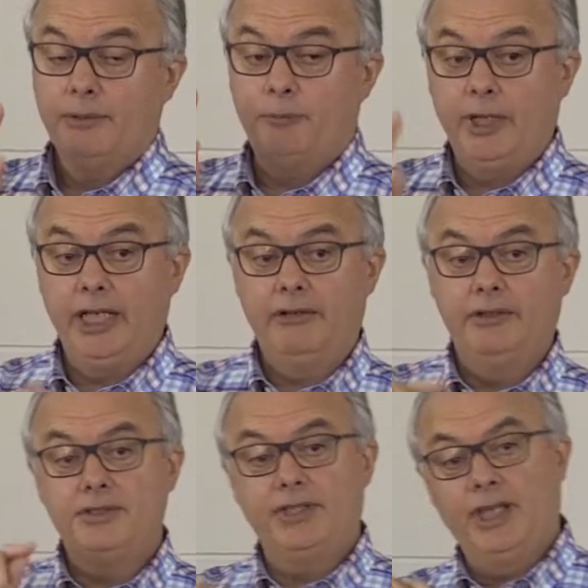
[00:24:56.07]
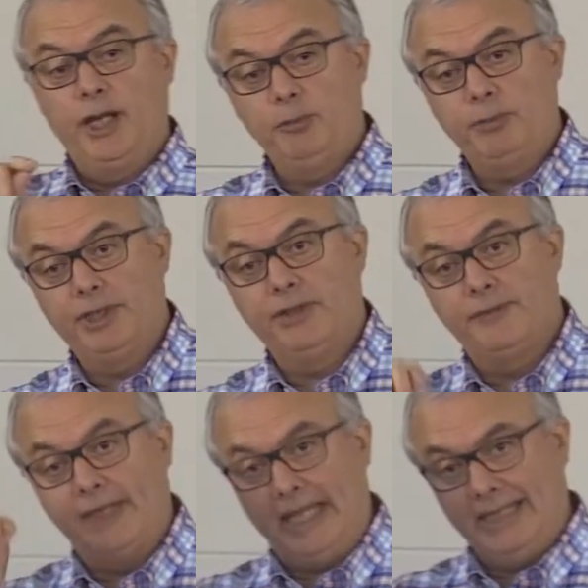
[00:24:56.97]
Prayer is the opening
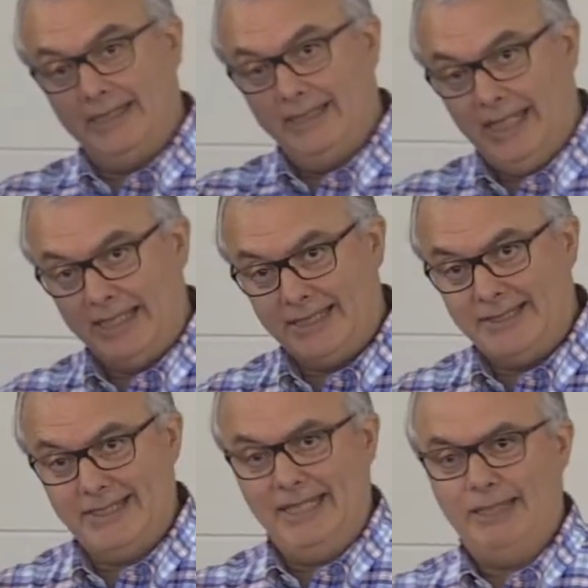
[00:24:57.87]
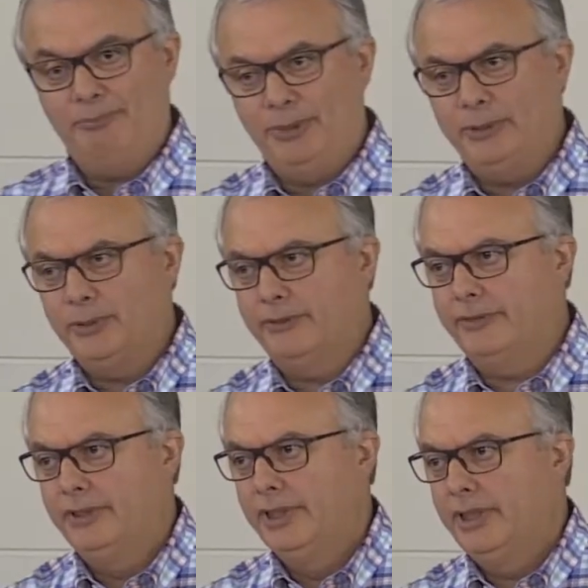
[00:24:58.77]
of that centre point
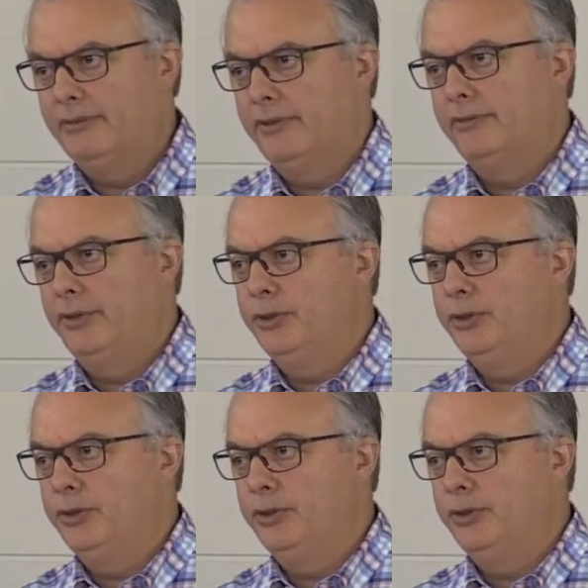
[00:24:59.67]
of who